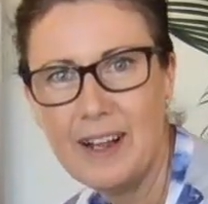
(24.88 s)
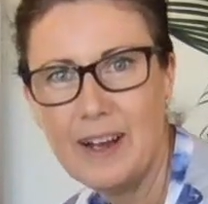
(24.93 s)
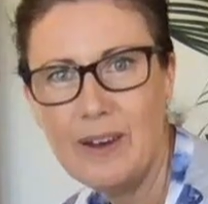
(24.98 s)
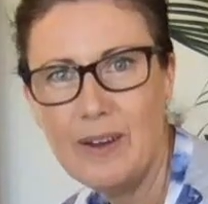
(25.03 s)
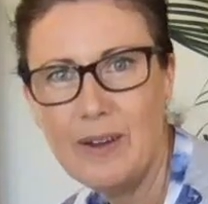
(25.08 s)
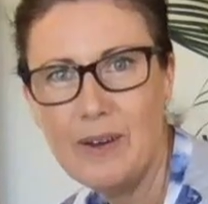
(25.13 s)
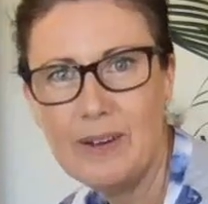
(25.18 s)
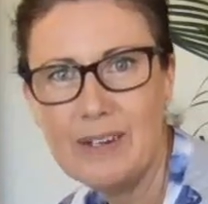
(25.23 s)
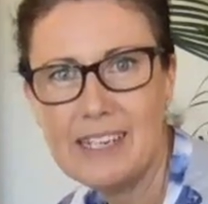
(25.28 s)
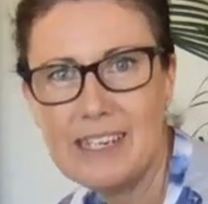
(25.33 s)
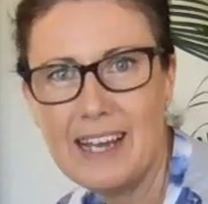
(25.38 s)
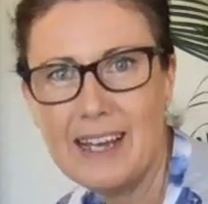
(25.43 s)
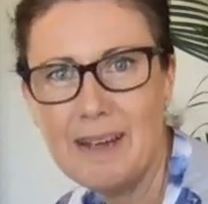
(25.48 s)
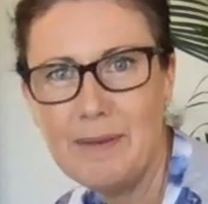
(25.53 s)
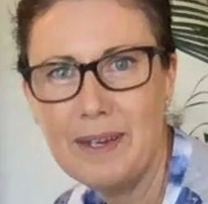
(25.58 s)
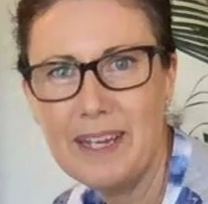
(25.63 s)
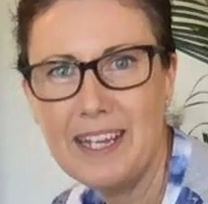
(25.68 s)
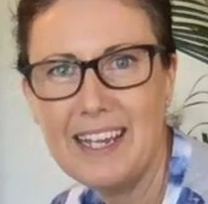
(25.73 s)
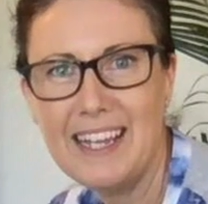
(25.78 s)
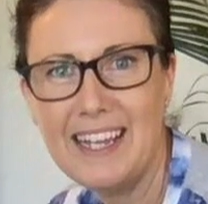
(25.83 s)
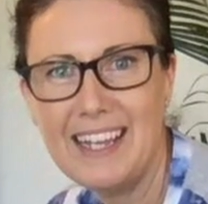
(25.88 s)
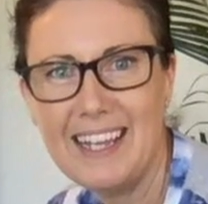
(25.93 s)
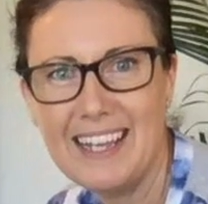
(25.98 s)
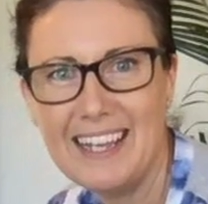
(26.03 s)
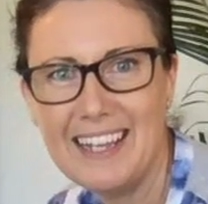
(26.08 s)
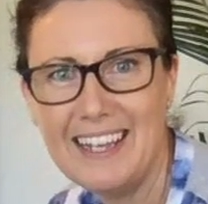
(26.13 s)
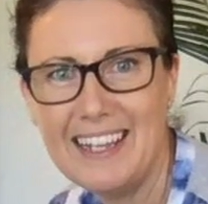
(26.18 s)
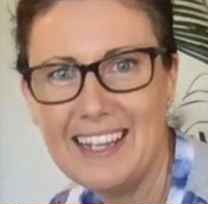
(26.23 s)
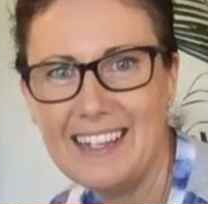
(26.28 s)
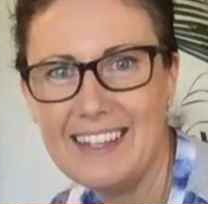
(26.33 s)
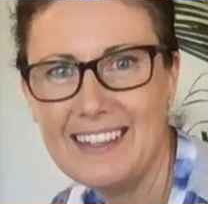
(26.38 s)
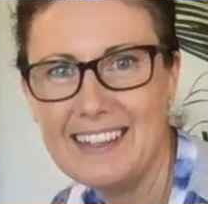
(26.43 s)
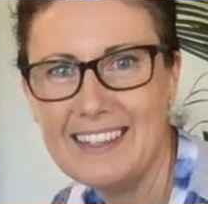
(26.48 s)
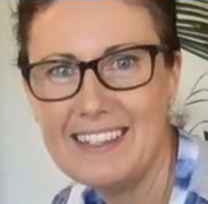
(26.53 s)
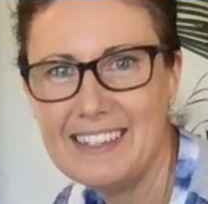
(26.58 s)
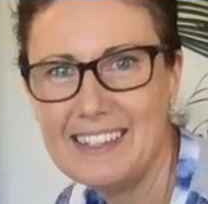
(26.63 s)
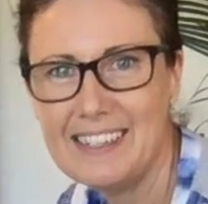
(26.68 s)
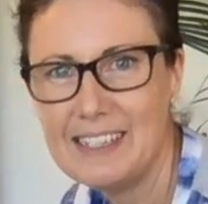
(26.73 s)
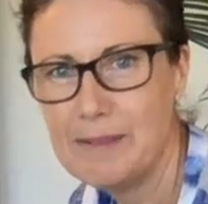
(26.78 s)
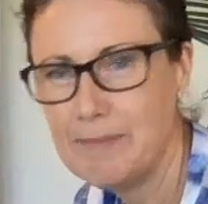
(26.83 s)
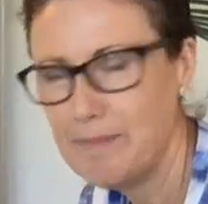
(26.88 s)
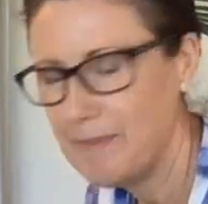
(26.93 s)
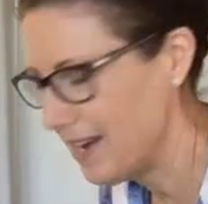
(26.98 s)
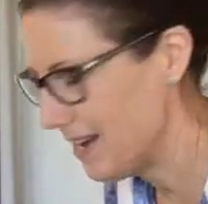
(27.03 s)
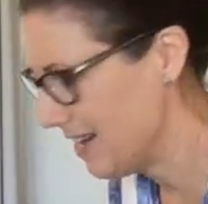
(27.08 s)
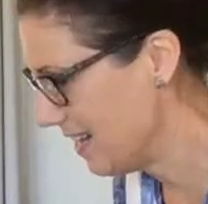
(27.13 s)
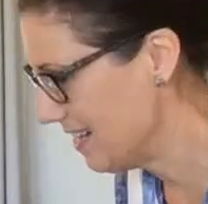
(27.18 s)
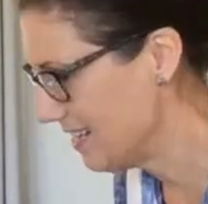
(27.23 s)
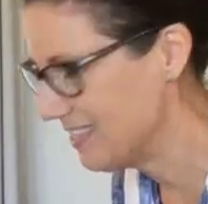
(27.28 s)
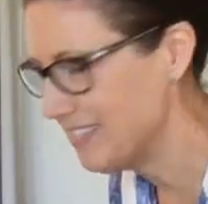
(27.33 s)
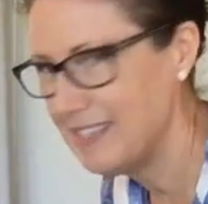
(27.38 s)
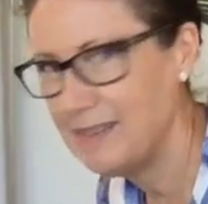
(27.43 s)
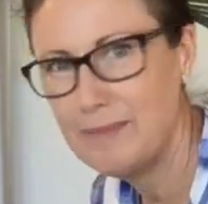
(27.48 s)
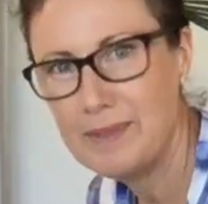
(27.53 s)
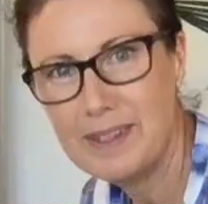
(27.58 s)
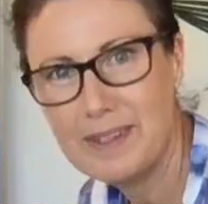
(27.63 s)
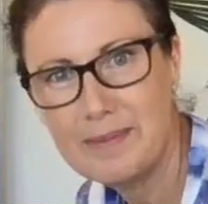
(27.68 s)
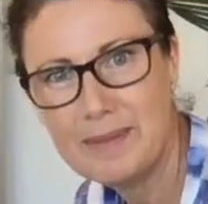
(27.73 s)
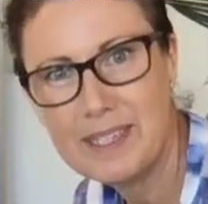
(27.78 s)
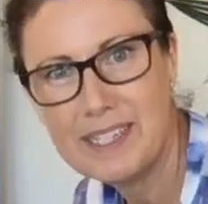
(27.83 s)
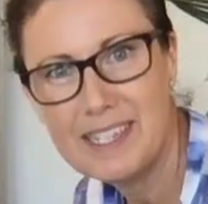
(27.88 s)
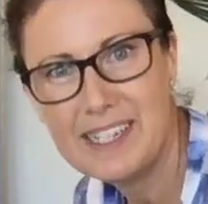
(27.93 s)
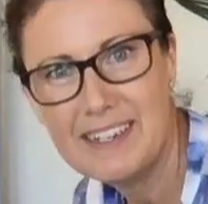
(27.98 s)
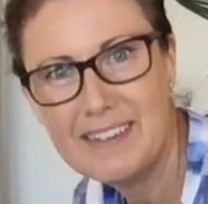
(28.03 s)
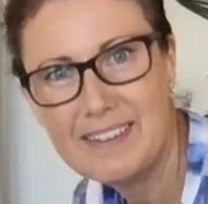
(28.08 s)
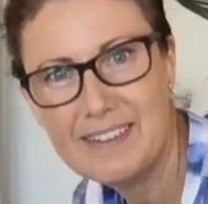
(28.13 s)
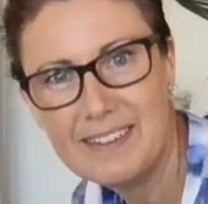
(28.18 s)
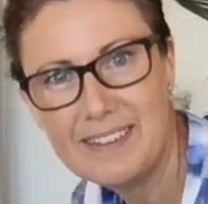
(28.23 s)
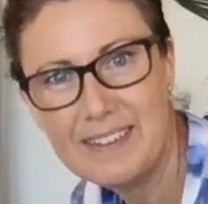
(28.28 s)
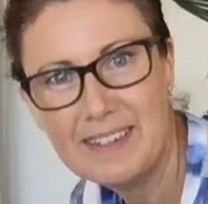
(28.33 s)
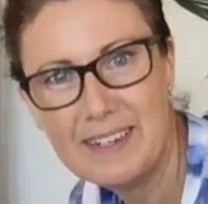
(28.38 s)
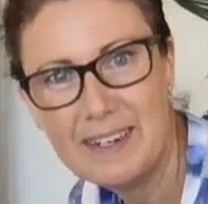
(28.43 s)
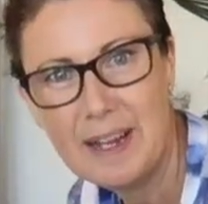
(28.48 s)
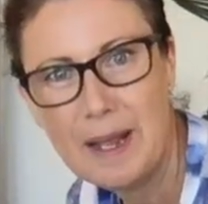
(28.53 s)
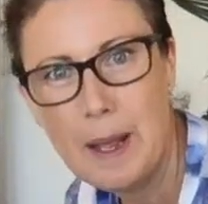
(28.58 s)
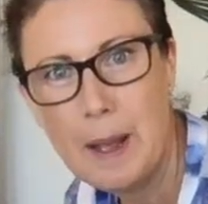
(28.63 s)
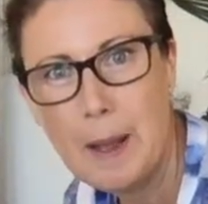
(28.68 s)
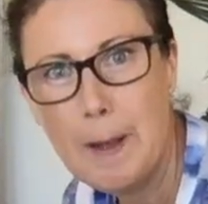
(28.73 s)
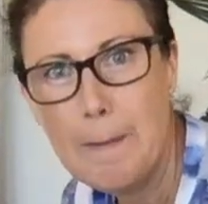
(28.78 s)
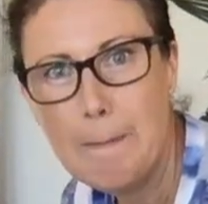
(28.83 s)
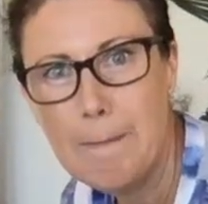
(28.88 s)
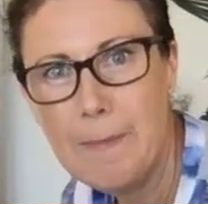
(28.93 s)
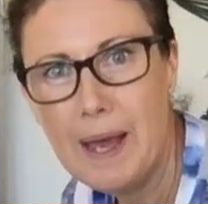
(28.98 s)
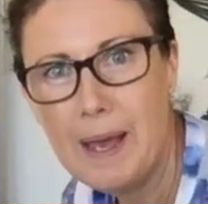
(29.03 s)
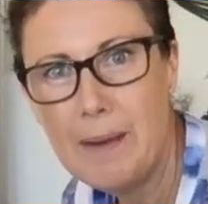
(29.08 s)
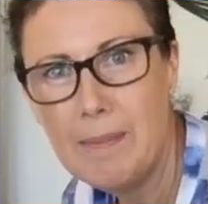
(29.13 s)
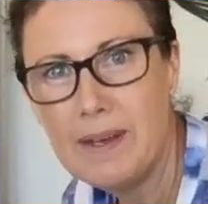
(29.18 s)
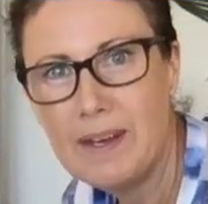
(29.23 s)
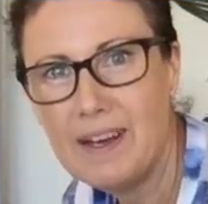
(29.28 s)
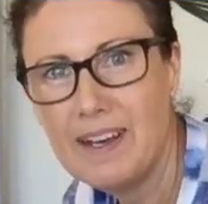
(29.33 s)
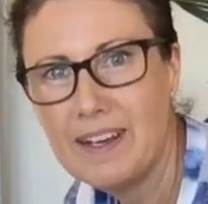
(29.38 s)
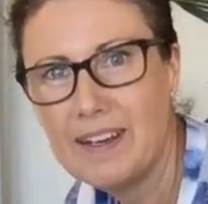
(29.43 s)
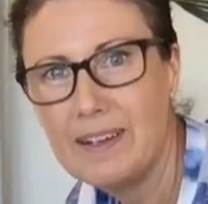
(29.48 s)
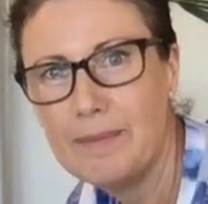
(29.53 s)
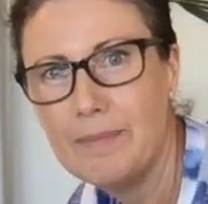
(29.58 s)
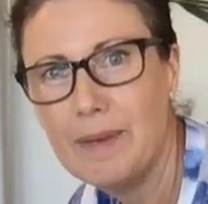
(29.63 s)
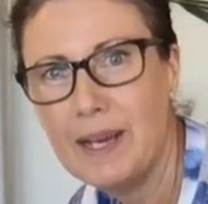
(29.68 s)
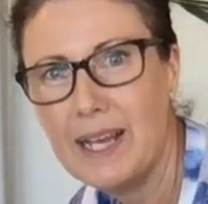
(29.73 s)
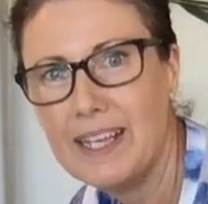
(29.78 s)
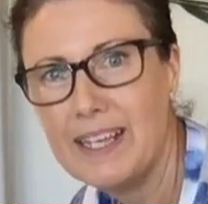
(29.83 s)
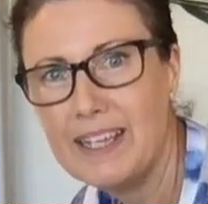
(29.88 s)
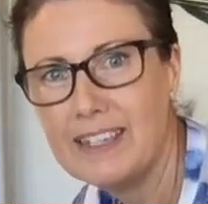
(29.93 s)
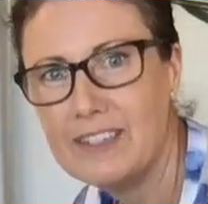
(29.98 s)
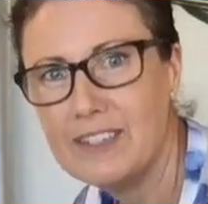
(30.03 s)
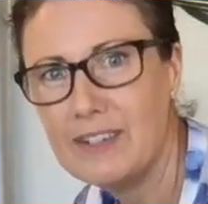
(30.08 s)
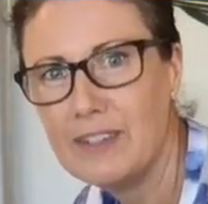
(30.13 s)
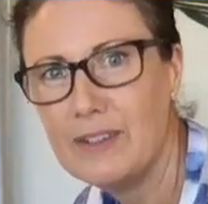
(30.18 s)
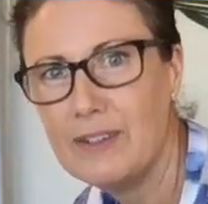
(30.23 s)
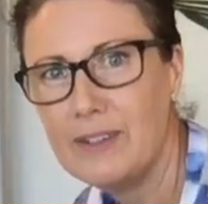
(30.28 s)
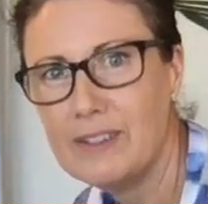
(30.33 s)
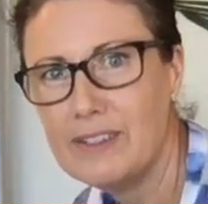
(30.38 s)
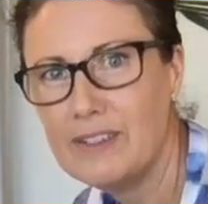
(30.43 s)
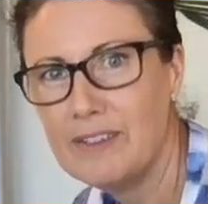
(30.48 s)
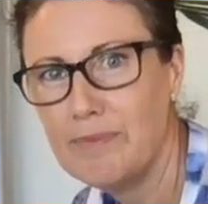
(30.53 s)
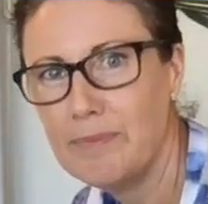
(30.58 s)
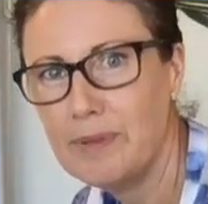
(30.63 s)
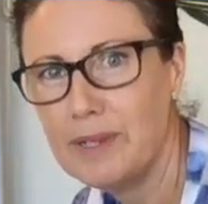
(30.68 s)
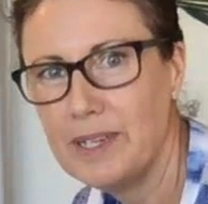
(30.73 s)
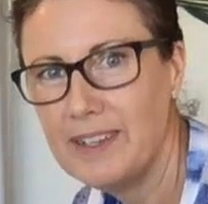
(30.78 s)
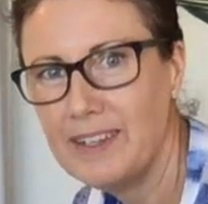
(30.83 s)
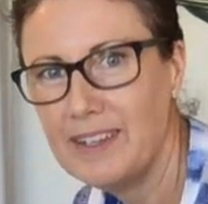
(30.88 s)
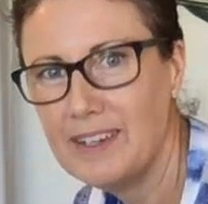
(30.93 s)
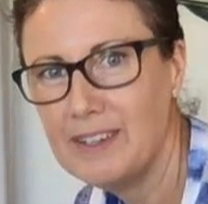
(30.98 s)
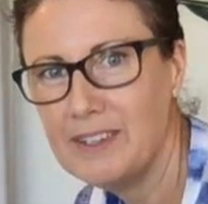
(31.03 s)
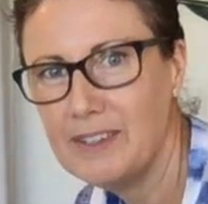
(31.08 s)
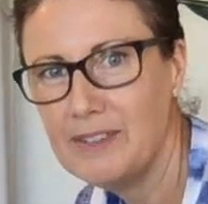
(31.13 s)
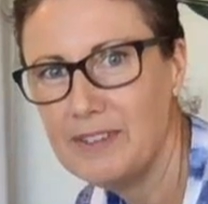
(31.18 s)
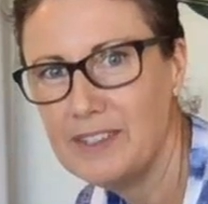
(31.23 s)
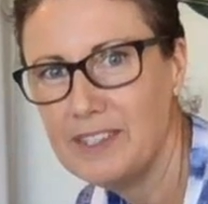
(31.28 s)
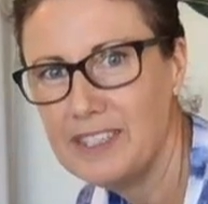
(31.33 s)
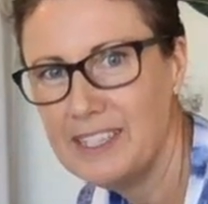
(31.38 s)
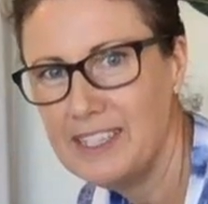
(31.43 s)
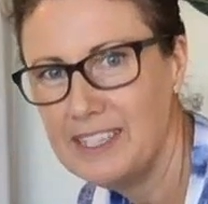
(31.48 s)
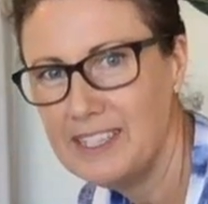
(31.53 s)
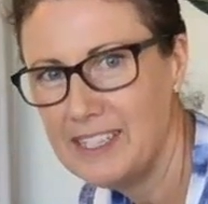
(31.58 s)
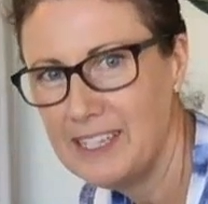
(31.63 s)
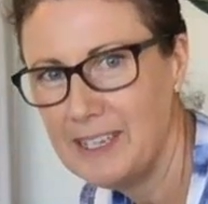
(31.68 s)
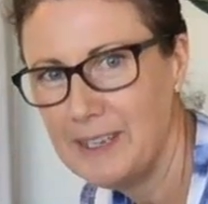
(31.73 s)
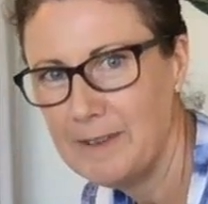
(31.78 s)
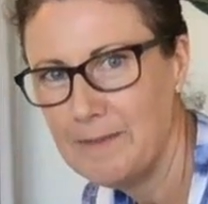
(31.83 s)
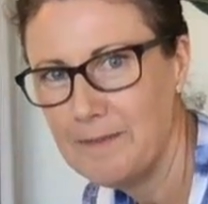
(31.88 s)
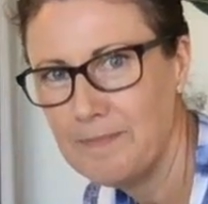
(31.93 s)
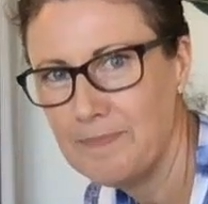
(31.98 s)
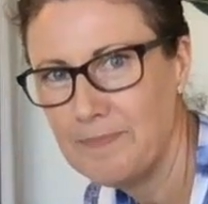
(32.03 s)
daybed here that's just made out of similar material that maybe I could make into lots of pillows for Sissy.